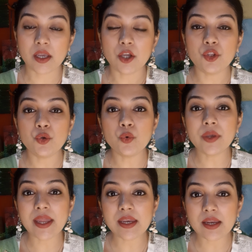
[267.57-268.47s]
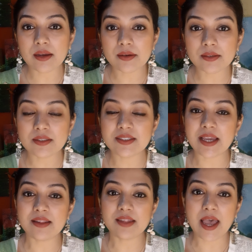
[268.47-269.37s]
You can
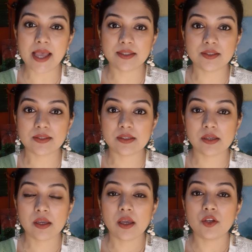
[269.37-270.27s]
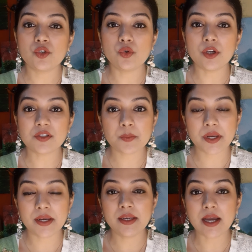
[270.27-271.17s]
say thanks to your
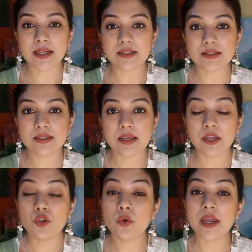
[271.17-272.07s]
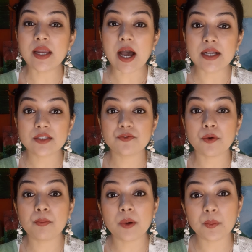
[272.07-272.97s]
spirit guides. You can ask for
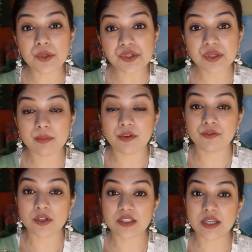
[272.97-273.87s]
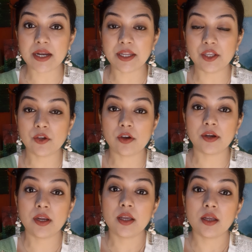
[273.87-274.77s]
permission before starting your
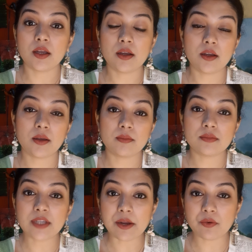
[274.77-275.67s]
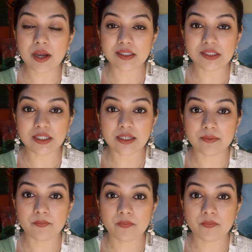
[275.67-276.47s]
tarot card reading.